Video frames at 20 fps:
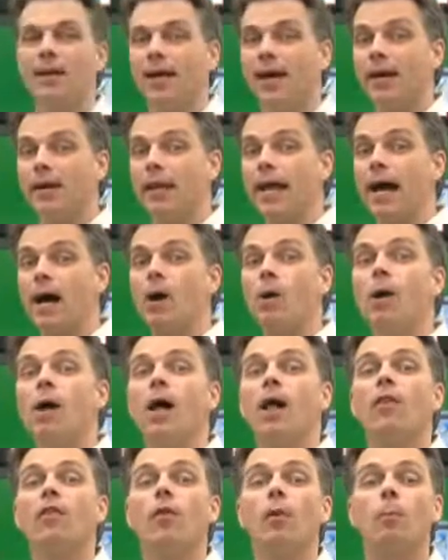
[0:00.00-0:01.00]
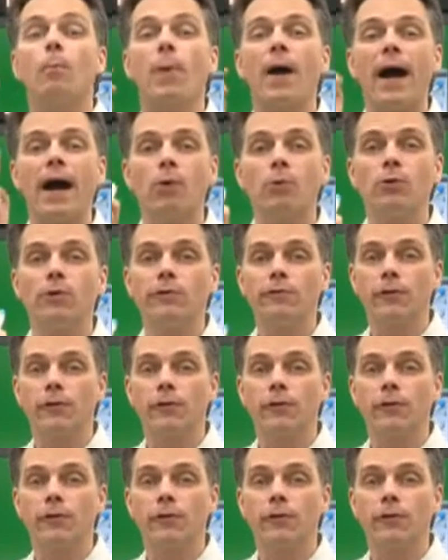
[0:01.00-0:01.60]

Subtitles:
And now, the power